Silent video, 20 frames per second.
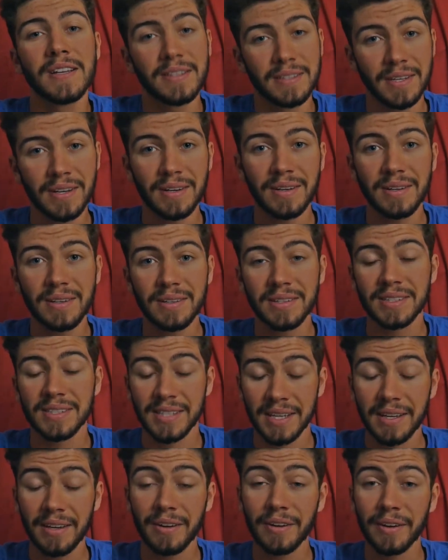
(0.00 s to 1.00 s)
So
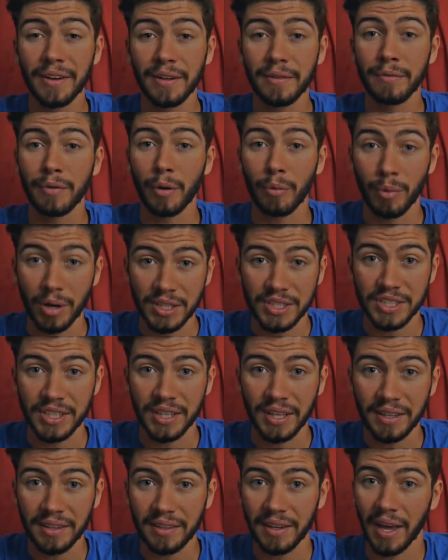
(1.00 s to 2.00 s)
thank you again for
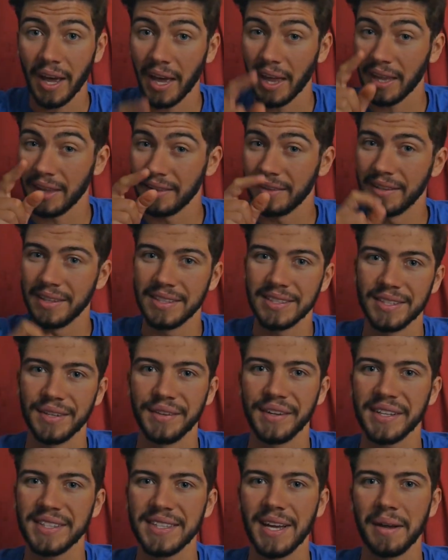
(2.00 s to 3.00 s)
watching and see
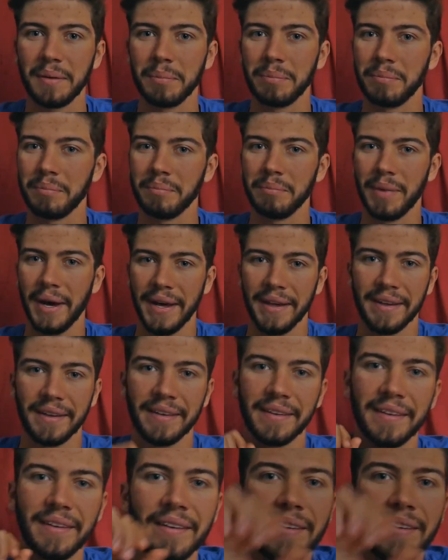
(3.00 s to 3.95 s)
you next time. Bye.